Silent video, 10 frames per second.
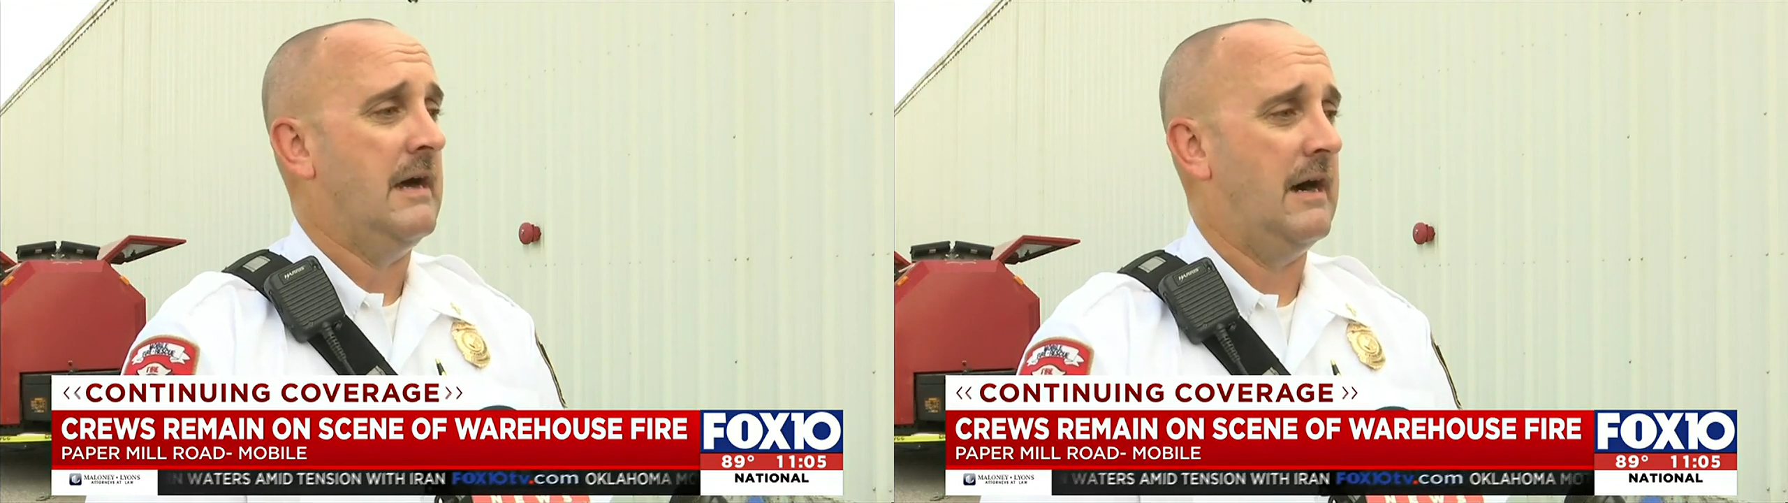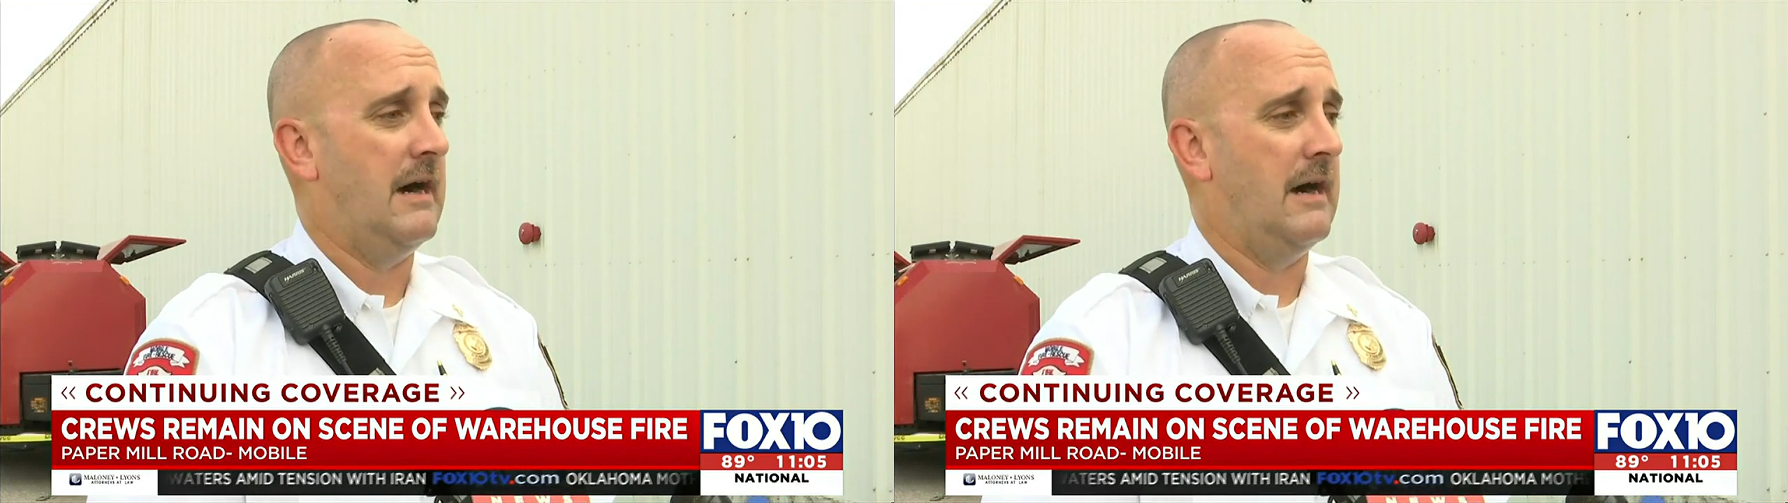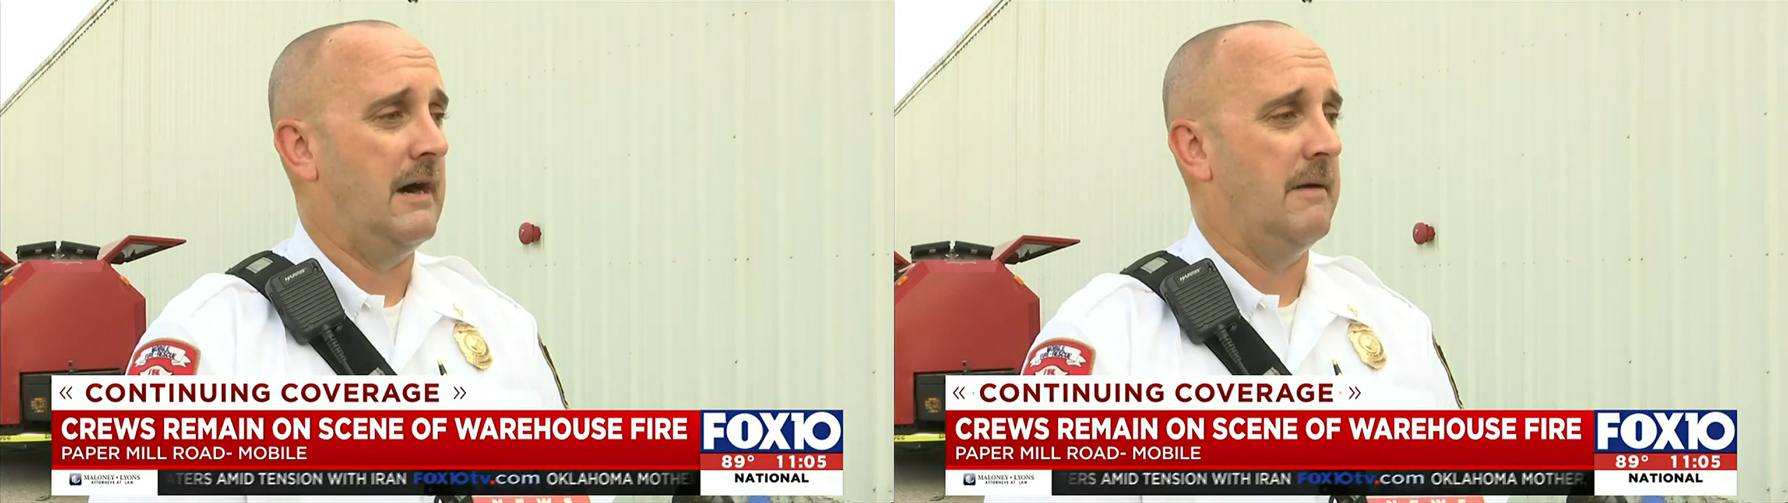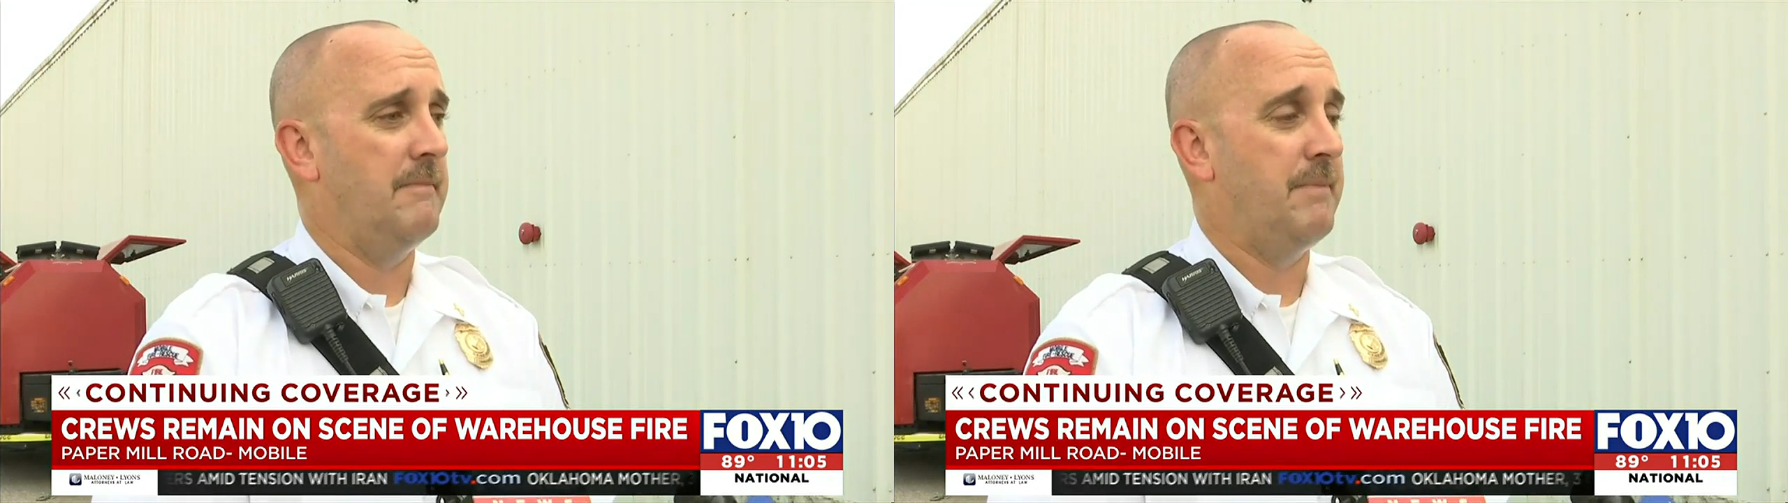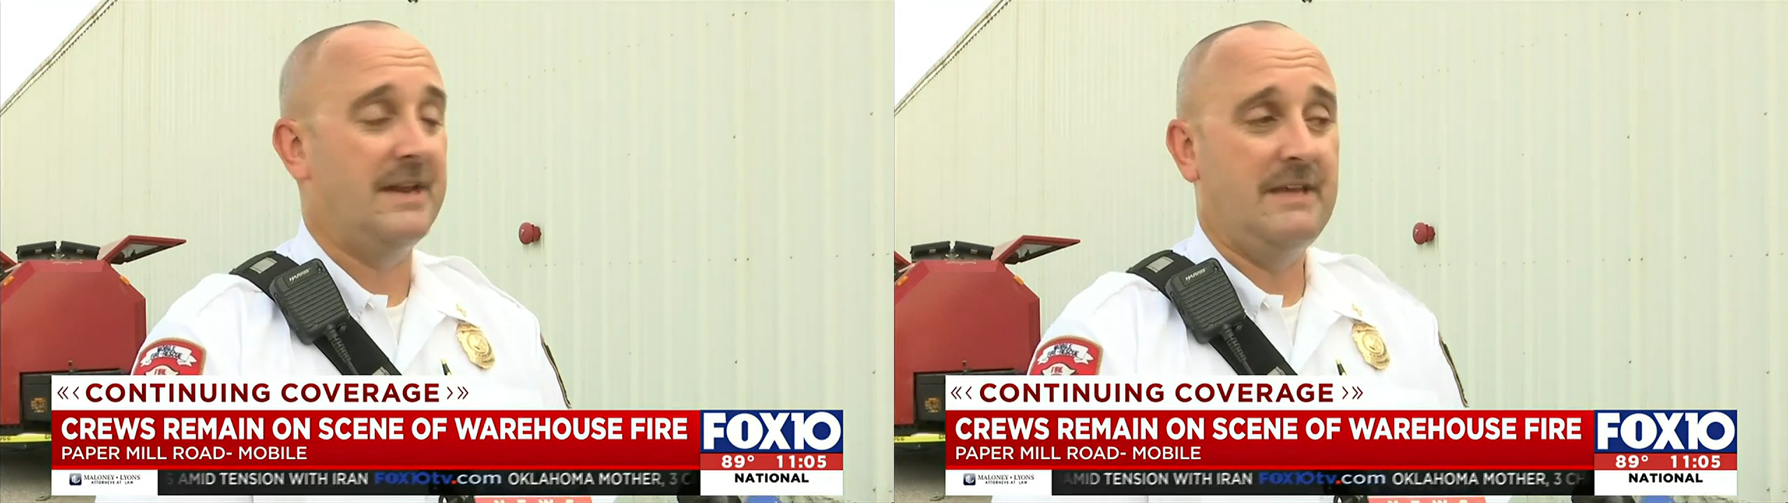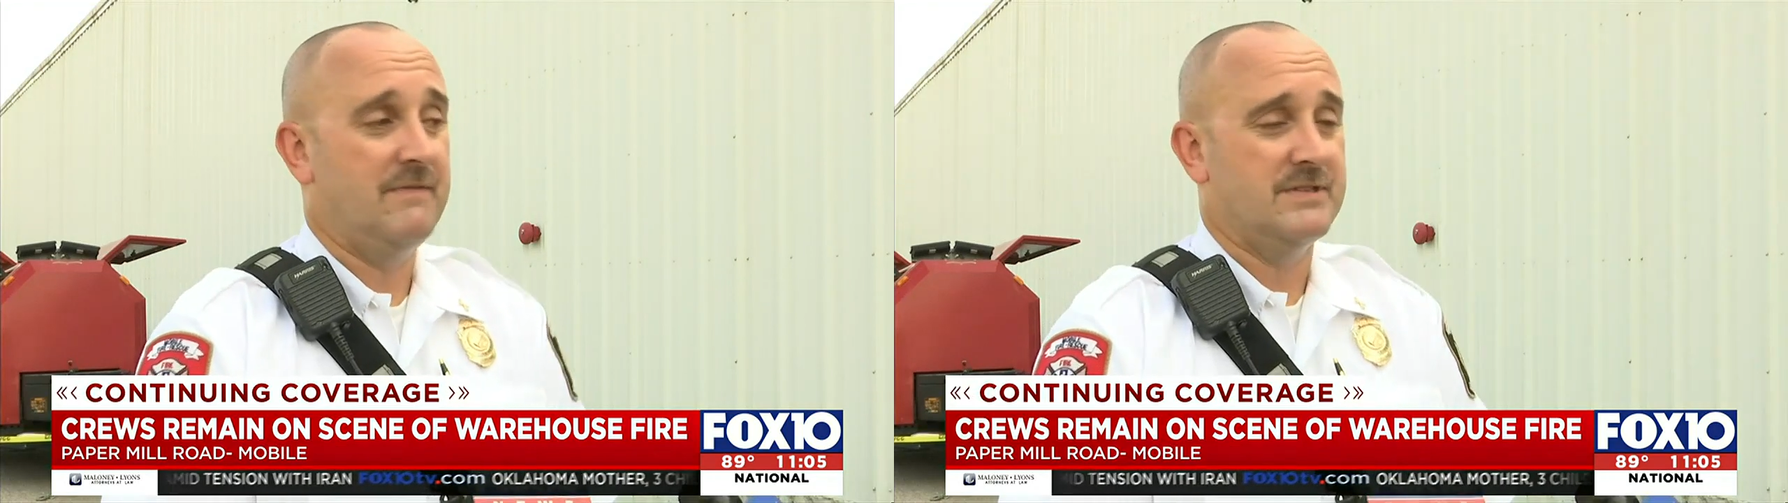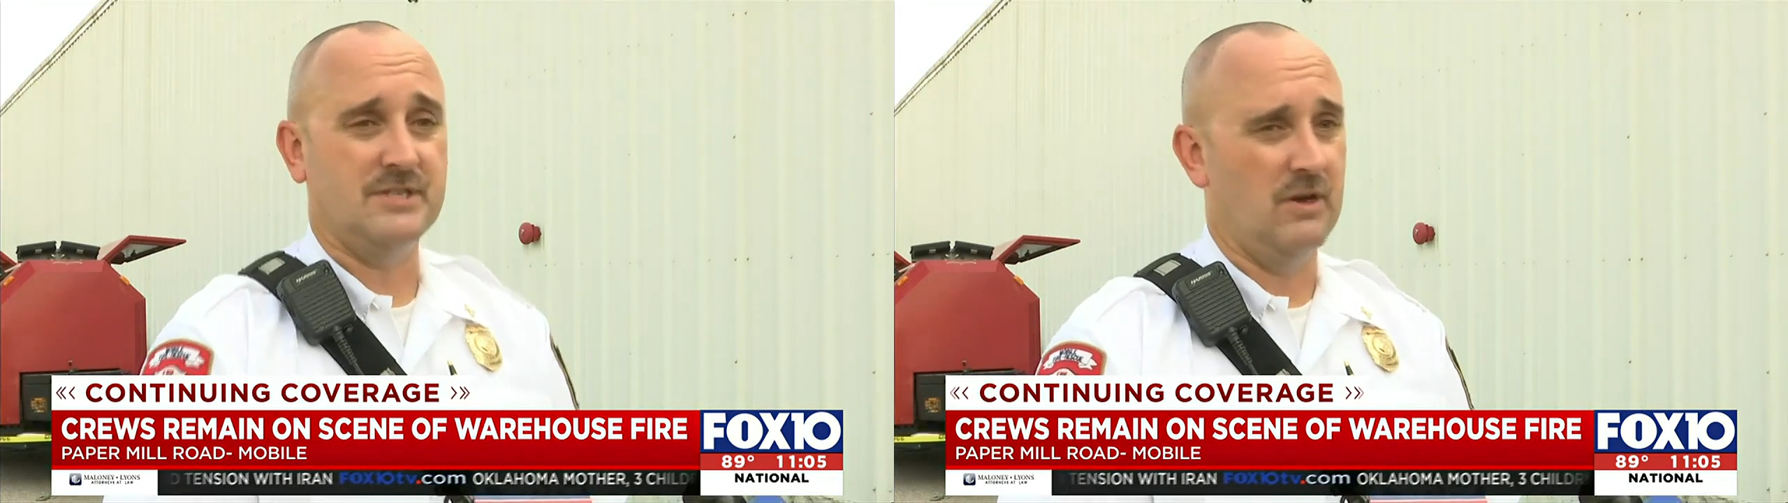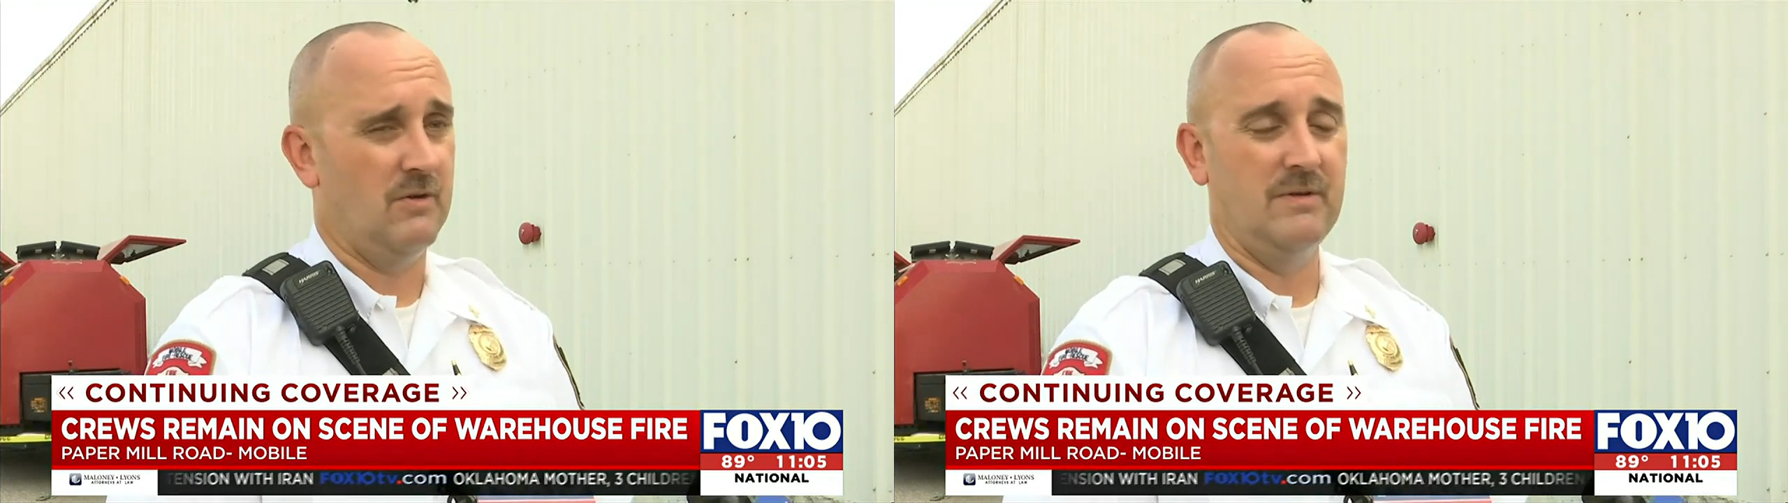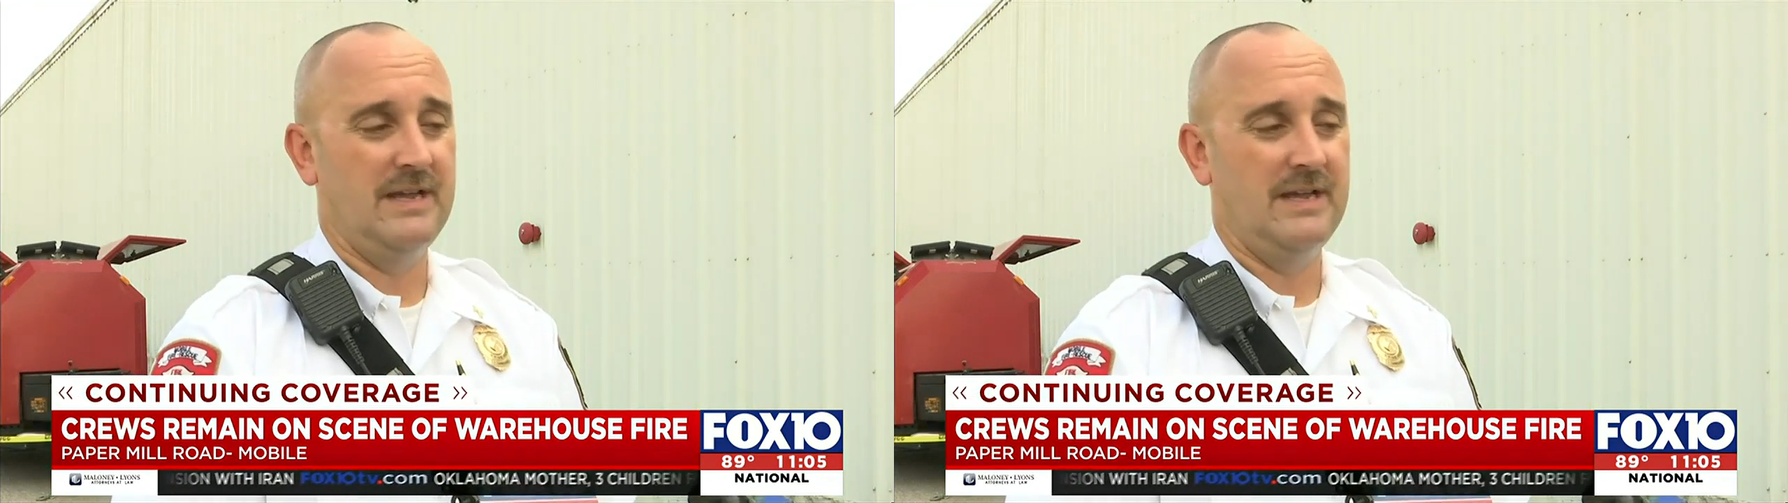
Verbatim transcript: Uh, but even so,